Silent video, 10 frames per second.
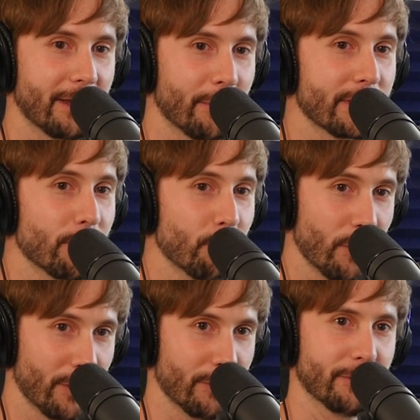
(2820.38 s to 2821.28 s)
there is a
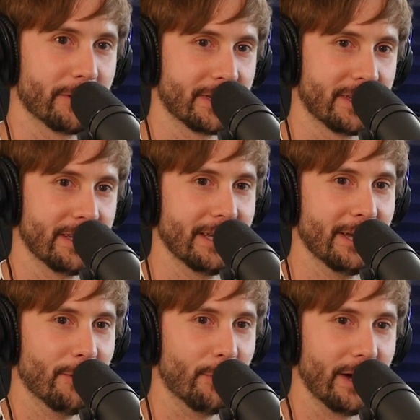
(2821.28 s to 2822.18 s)
world
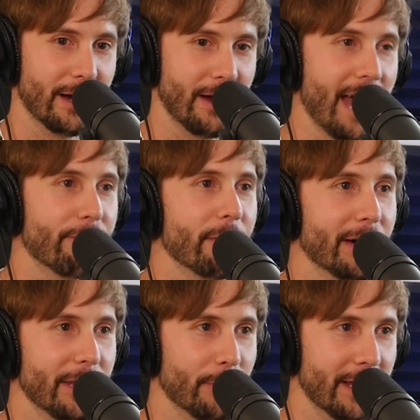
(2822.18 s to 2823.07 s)
where
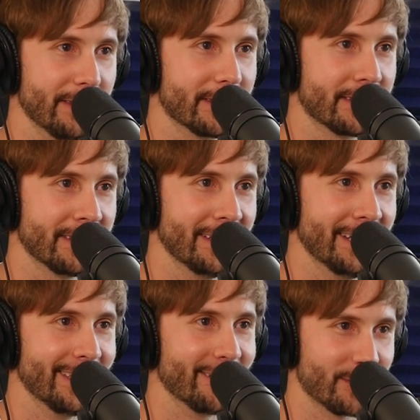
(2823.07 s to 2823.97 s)
everybody wins.
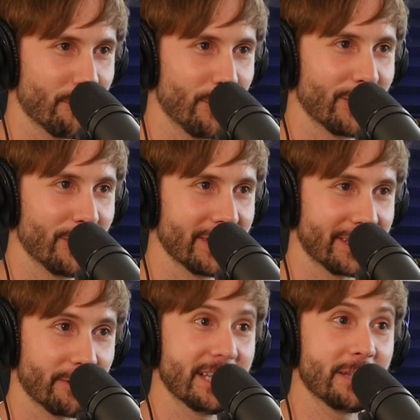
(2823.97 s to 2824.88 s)
There's a world,
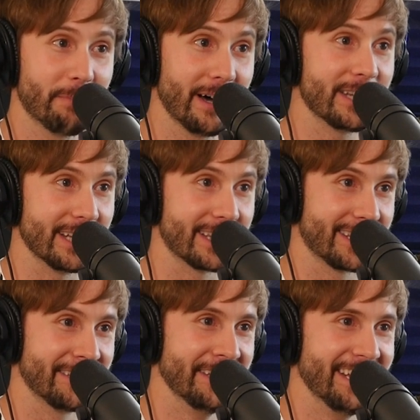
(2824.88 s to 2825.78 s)
there's yeah. these budgets